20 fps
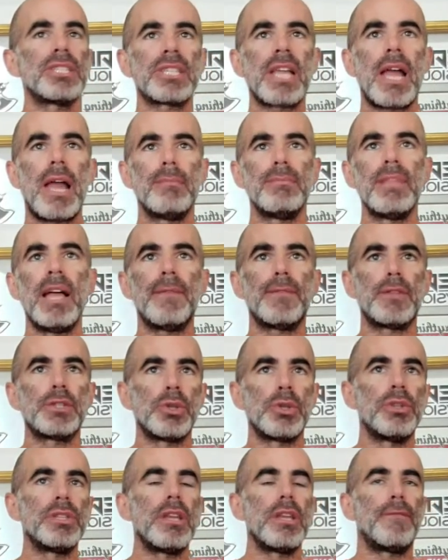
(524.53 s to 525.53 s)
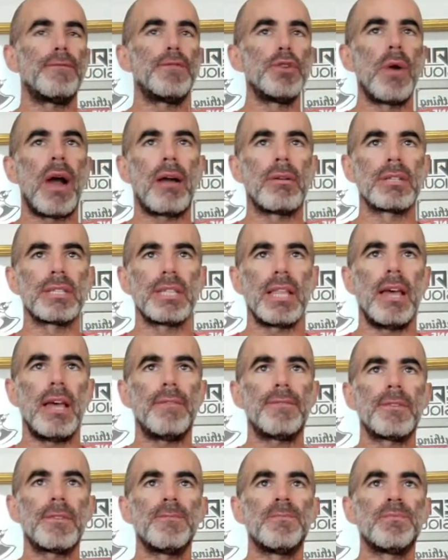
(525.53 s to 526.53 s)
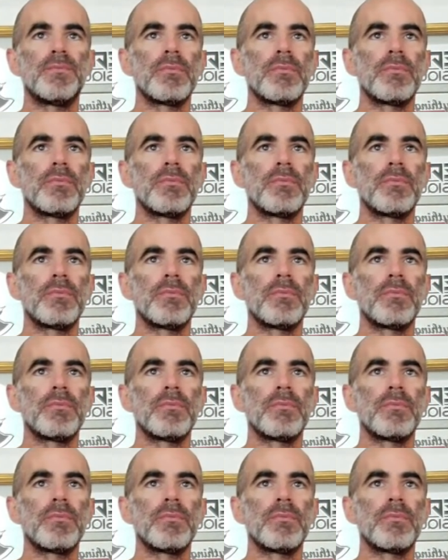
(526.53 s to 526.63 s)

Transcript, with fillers: time left. There's only a few hours left.